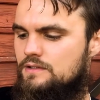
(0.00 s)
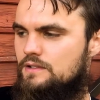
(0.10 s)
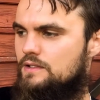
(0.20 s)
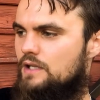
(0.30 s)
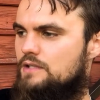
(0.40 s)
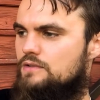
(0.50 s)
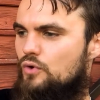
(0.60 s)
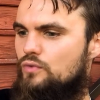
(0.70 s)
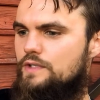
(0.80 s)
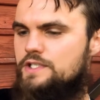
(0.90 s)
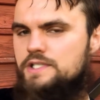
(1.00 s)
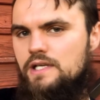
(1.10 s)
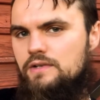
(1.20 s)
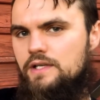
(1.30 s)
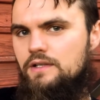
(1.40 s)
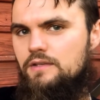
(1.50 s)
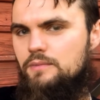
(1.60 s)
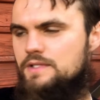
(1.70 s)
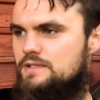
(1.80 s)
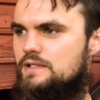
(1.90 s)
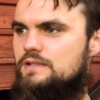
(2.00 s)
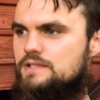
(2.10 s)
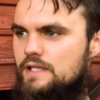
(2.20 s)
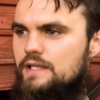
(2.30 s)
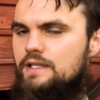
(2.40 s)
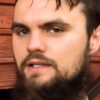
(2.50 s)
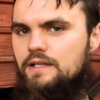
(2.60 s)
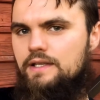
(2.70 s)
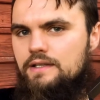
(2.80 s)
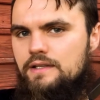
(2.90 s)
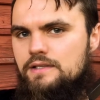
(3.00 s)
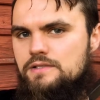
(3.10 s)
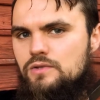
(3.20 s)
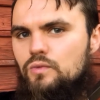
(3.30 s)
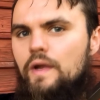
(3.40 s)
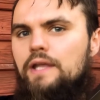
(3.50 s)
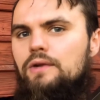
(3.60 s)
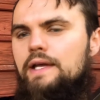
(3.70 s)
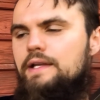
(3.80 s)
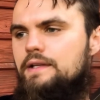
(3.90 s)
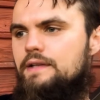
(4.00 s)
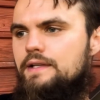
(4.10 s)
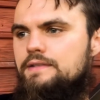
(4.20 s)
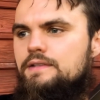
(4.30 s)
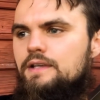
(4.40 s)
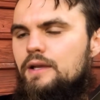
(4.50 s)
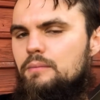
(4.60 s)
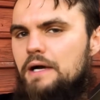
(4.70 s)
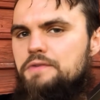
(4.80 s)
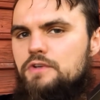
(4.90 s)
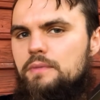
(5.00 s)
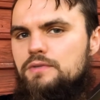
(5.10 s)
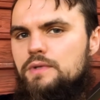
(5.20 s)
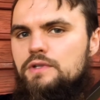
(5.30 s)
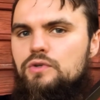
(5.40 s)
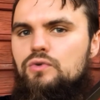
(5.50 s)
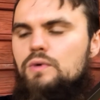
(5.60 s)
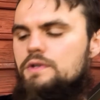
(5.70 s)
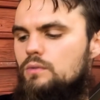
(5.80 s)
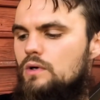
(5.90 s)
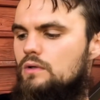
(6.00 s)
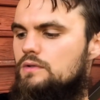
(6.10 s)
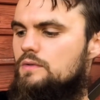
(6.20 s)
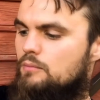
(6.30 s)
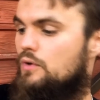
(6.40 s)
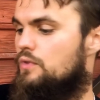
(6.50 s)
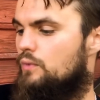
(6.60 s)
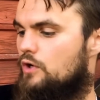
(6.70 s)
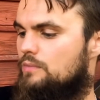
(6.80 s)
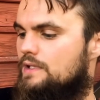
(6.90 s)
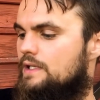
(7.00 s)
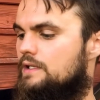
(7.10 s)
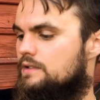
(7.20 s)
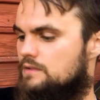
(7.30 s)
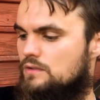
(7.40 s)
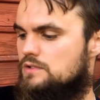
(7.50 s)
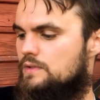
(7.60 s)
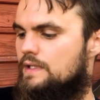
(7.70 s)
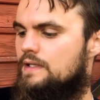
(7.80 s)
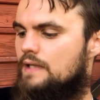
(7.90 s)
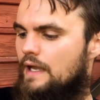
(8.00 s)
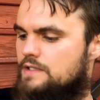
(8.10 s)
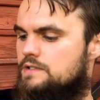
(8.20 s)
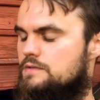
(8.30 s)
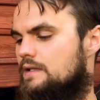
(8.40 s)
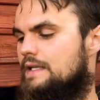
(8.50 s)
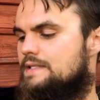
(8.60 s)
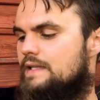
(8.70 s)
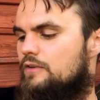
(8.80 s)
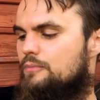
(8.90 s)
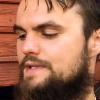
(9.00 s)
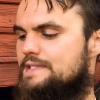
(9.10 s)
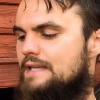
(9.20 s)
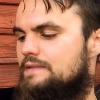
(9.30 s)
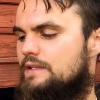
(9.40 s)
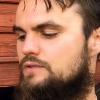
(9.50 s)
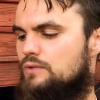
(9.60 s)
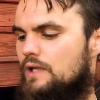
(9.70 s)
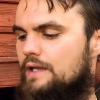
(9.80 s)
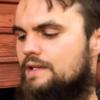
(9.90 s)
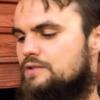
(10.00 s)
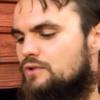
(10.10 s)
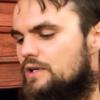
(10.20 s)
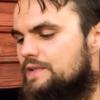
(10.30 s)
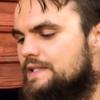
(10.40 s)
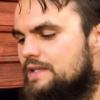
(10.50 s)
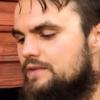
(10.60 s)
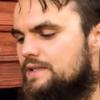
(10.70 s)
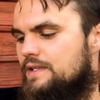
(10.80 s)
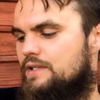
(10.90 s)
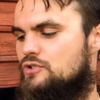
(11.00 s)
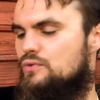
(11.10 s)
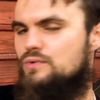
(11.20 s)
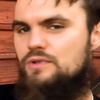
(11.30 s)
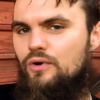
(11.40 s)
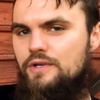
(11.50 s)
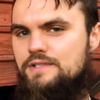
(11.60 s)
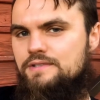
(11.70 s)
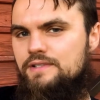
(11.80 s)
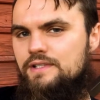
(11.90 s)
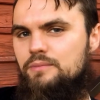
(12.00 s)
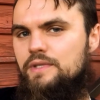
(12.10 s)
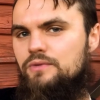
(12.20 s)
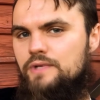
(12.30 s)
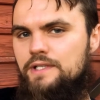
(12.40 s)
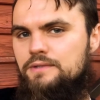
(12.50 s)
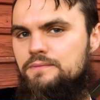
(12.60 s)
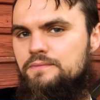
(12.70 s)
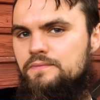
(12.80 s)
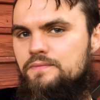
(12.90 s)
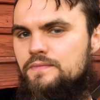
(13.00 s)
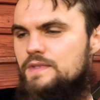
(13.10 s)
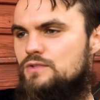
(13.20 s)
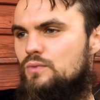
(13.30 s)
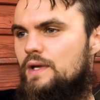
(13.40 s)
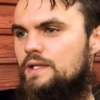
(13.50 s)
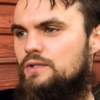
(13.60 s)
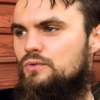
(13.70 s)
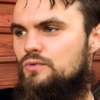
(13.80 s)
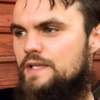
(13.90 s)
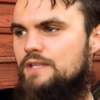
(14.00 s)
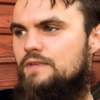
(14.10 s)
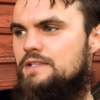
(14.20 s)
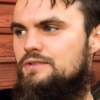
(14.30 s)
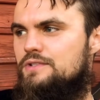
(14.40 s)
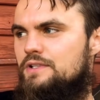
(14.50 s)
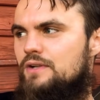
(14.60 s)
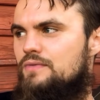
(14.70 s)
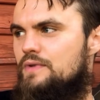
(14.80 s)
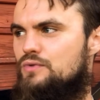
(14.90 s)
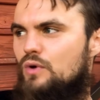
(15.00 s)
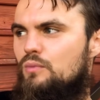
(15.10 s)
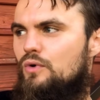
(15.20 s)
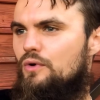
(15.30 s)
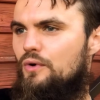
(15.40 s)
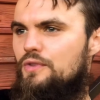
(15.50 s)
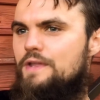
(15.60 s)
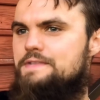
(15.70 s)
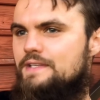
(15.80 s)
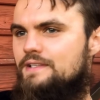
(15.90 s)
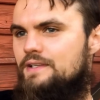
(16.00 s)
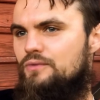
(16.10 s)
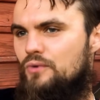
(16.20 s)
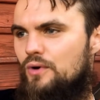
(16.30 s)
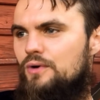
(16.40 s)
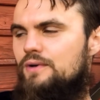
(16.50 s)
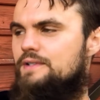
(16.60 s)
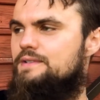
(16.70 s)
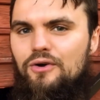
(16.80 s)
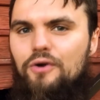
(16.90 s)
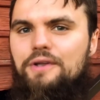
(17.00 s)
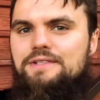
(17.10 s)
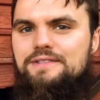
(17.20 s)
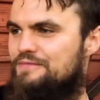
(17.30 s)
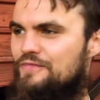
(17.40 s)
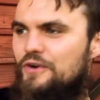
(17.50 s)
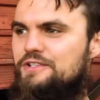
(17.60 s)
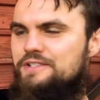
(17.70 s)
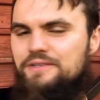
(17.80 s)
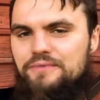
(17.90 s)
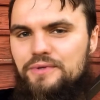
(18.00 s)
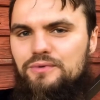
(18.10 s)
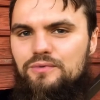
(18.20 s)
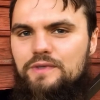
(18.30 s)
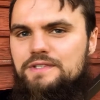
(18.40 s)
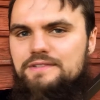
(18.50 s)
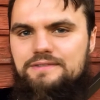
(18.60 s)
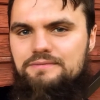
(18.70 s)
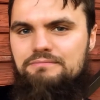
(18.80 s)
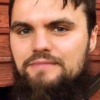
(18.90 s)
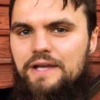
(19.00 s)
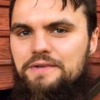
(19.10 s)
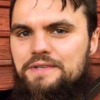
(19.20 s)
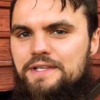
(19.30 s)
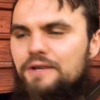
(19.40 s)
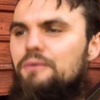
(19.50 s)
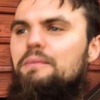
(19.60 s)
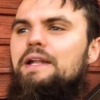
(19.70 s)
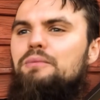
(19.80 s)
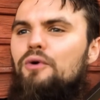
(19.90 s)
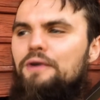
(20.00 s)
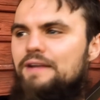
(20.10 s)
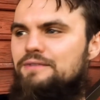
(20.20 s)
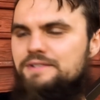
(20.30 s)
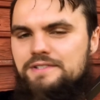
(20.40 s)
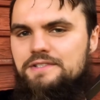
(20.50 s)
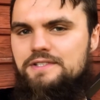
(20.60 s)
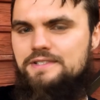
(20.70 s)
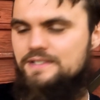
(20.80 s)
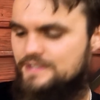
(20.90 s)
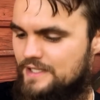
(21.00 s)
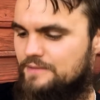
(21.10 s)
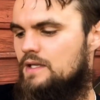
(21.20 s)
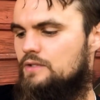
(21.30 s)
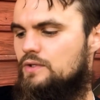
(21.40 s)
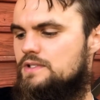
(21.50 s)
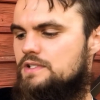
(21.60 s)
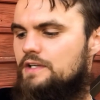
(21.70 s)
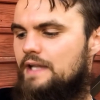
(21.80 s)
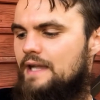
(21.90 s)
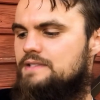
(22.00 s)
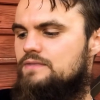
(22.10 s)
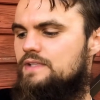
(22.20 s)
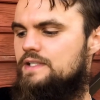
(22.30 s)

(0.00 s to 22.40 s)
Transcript: Not oversharing, but still saying it like it is. So regulating that boundary between you and the world, both verbally and also in action. Instead of pretending to like and tolerate everything, choose honesty and be real. This way you reinvent yourself into a more authentic and raw and honest version of you, which is healthy on many more levels than just the skin. You can start actively